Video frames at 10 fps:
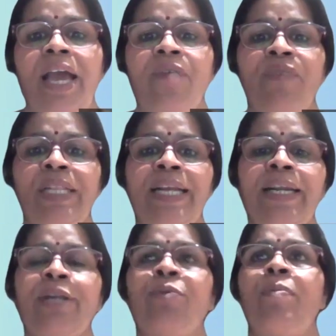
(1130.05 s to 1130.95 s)
Everything
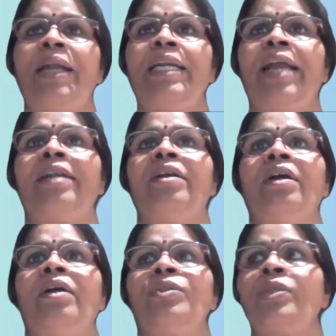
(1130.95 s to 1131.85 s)
need to be maintained.
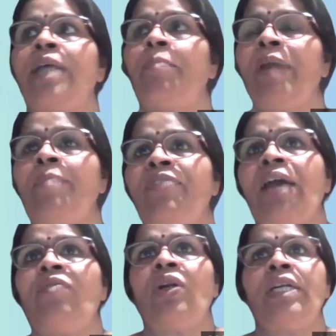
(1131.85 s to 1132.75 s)
So sometimes
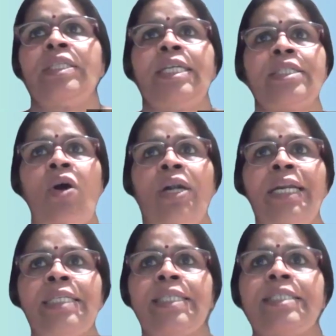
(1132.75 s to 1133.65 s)
I wonder these
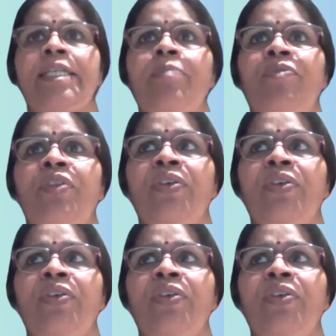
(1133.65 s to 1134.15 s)
audit systems,